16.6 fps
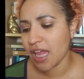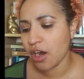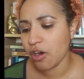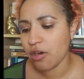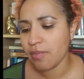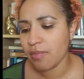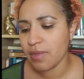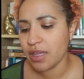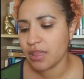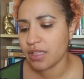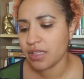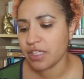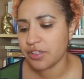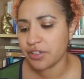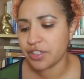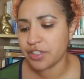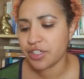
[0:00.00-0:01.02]
Erman, The
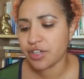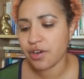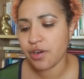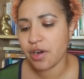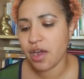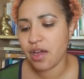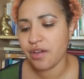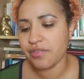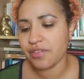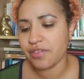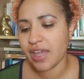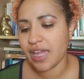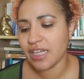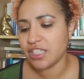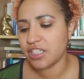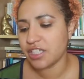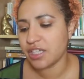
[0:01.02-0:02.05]
Literature of
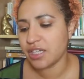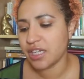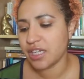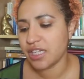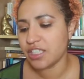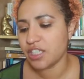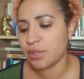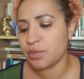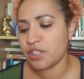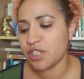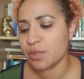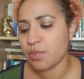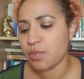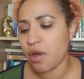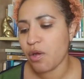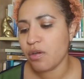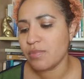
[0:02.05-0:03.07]
Ancient Egyptians,
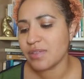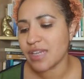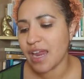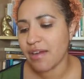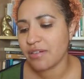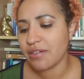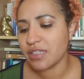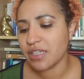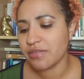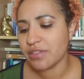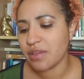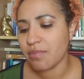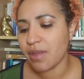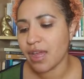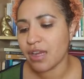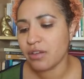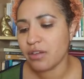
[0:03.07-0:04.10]
Poems, Narratives, and
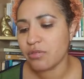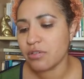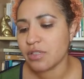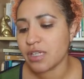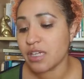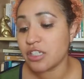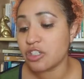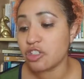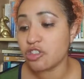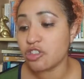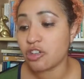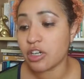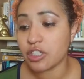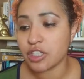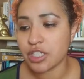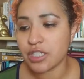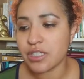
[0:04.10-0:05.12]
Manuals and
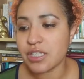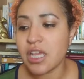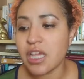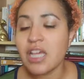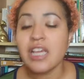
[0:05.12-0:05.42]
Instructions.